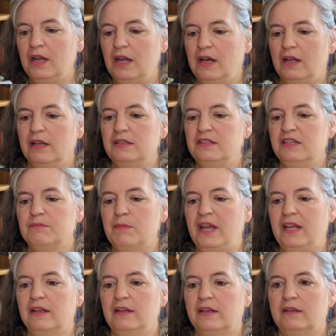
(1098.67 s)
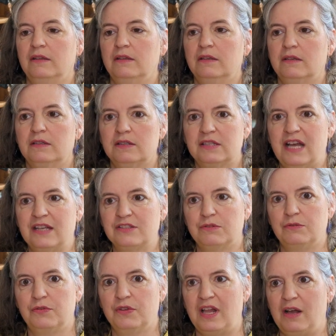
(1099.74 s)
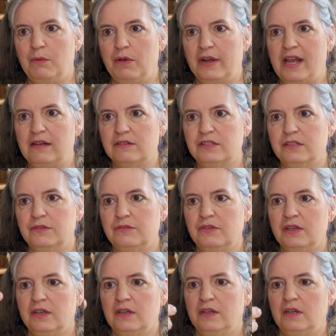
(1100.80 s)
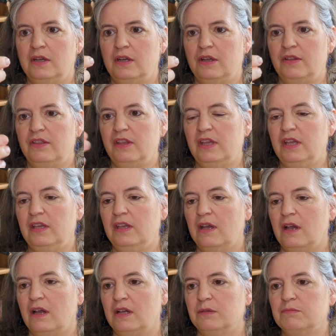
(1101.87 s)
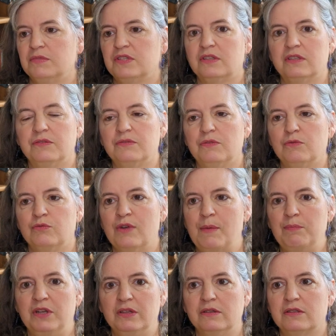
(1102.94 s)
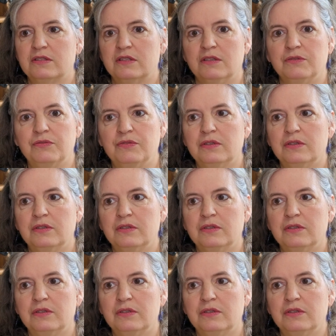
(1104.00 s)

and I did make a little tassel for that one out of the sort of remnants of,